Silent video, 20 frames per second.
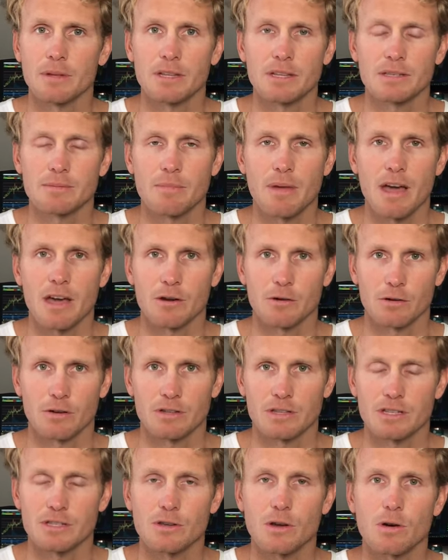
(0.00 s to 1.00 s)
It doesn't matter
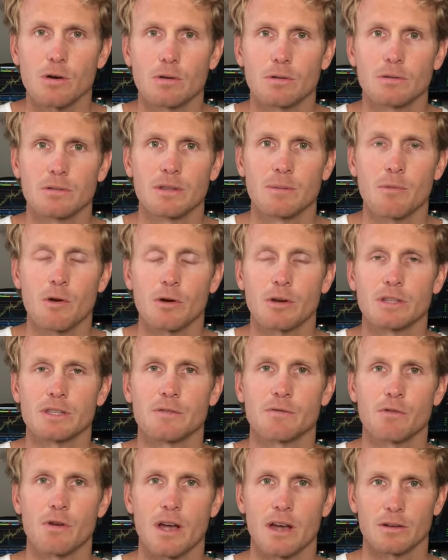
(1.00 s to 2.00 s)
because it's all the
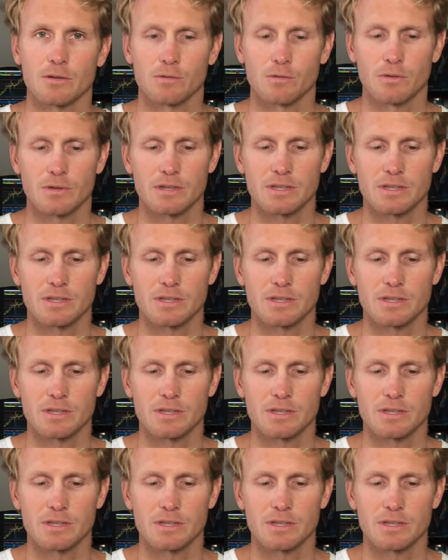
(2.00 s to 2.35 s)
market's fractal.